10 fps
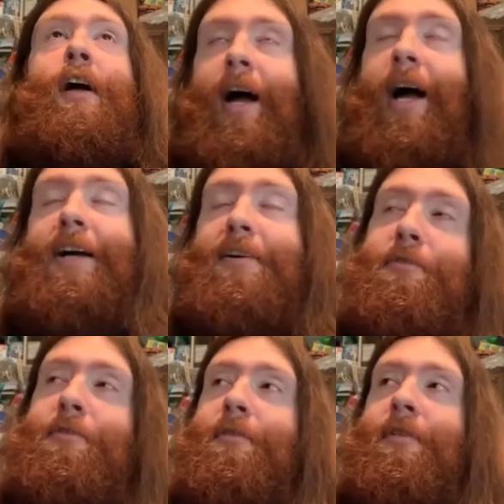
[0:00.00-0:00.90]
I've
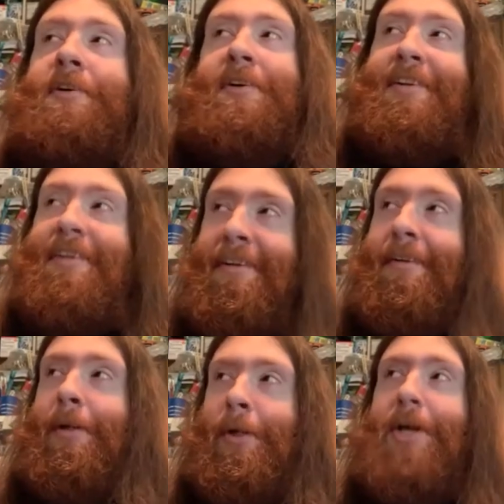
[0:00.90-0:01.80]

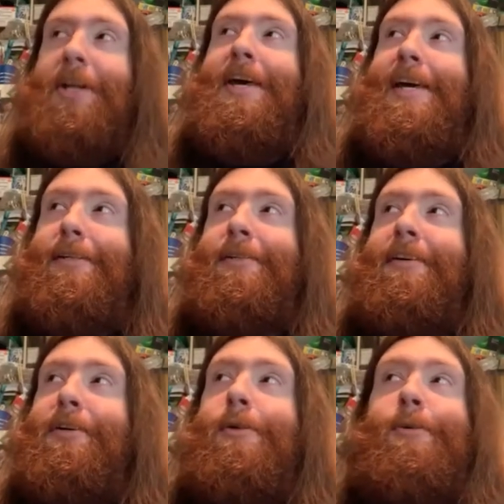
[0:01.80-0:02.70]
an ex
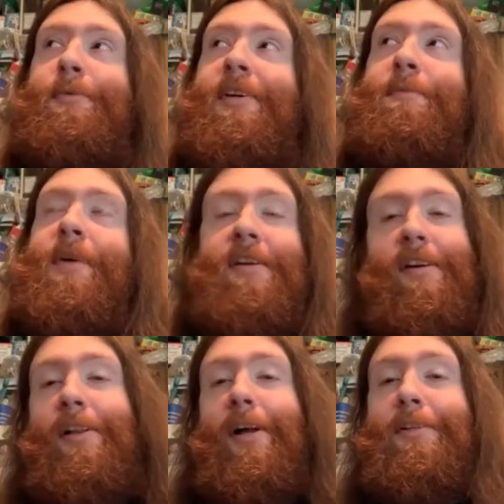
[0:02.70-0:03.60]
accused me of being a
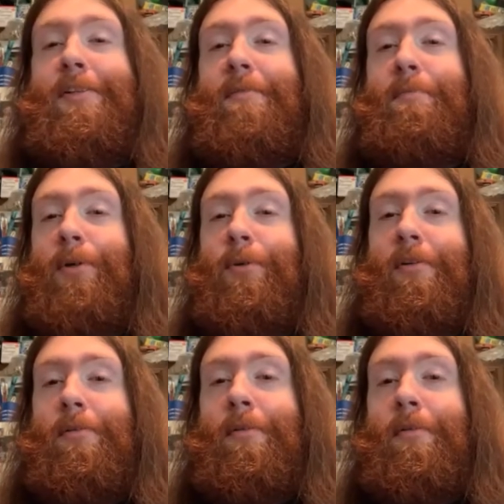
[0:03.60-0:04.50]
closeted
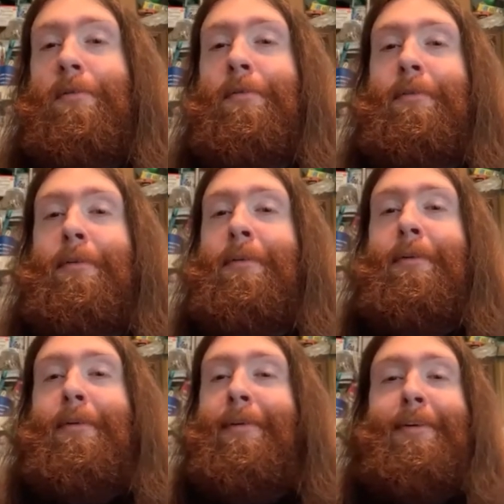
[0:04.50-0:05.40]
Buddhist,
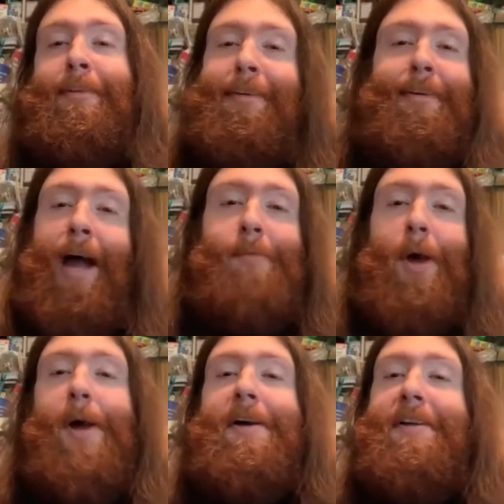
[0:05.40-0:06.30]
I'm
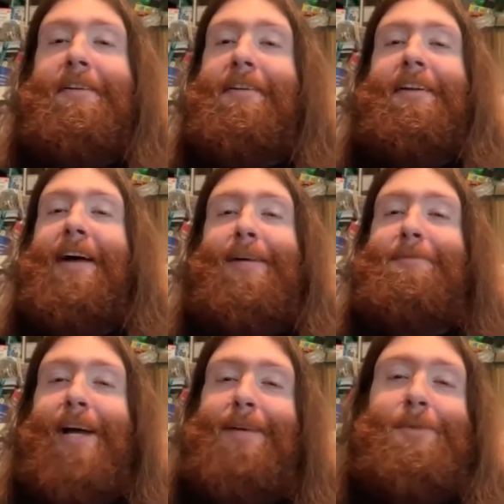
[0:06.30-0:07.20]
not.
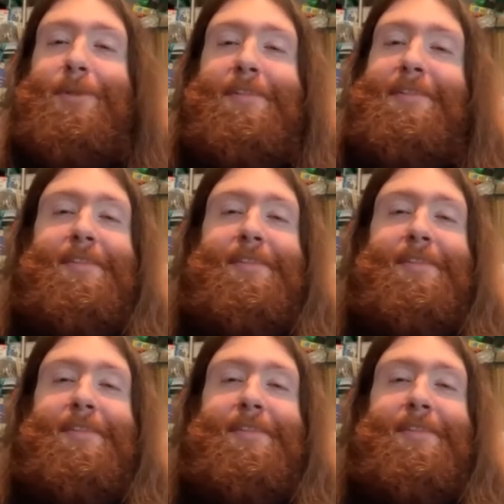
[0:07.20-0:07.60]
I'm I'm just